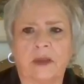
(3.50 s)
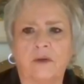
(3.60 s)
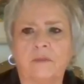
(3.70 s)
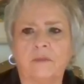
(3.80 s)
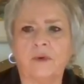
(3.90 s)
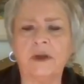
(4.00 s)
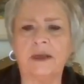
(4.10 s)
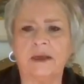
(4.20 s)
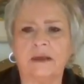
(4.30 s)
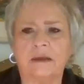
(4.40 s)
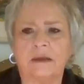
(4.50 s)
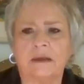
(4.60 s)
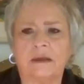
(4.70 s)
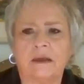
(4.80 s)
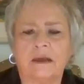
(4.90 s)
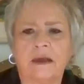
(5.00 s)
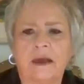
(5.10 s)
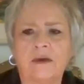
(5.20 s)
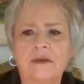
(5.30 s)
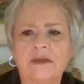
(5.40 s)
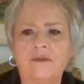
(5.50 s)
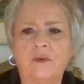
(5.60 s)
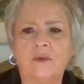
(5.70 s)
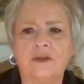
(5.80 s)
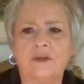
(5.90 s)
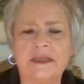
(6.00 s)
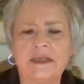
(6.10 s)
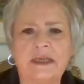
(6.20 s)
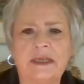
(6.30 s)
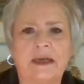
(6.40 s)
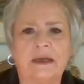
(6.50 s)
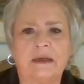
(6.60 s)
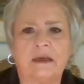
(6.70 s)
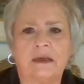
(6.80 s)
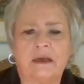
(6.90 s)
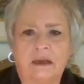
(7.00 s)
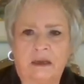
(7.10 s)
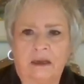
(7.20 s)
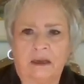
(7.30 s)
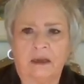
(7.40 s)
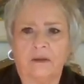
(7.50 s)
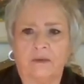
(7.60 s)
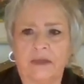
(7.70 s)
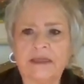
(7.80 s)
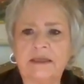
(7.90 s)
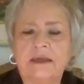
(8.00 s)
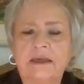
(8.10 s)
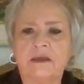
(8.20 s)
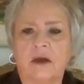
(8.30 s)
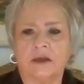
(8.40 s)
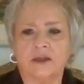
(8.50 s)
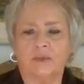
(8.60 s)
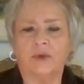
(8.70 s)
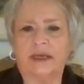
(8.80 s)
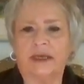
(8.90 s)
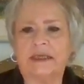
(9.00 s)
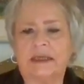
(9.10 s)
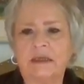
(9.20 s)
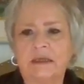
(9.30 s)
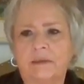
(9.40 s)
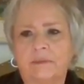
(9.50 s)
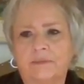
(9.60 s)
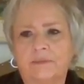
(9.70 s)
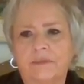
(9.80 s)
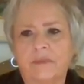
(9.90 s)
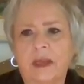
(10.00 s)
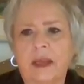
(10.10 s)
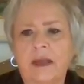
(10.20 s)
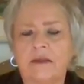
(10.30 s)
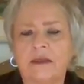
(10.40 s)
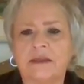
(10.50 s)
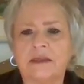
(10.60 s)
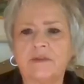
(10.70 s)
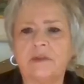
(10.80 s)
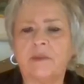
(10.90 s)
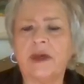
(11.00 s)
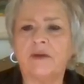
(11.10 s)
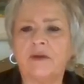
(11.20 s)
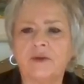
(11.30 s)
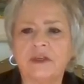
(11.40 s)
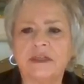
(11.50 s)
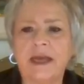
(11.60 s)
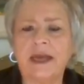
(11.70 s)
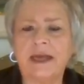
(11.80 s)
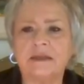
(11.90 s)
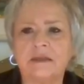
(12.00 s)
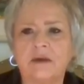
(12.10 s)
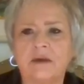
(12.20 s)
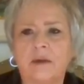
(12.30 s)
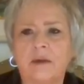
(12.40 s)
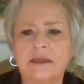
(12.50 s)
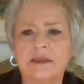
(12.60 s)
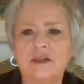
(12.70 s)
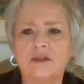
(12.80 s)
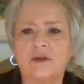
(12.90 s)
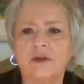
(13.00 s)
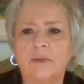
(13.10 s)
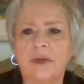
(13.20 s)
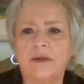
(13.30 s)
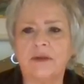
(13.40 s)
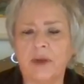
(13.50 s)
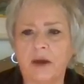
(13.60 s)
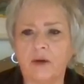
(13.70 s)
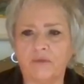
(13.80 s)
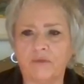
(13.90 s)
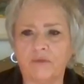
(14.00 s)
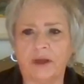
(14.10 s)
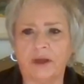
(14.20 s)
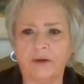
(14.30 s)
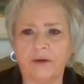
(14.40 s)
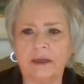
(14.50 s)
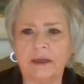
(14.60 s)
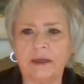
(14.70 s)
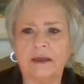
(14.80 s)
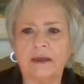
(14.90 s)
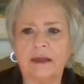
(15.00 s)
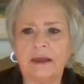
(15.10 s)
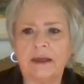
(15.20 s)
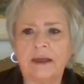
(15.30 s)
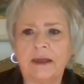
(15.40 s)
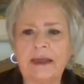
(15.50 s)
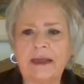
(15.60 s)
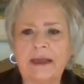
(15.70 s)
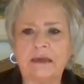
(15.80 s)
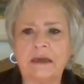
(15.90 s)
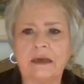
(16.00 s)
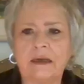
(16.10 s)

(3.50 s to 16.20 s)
Good morning. How is everyone doing today? This is October 18th, and the subject matter for today's message is going to be the power of prayer. And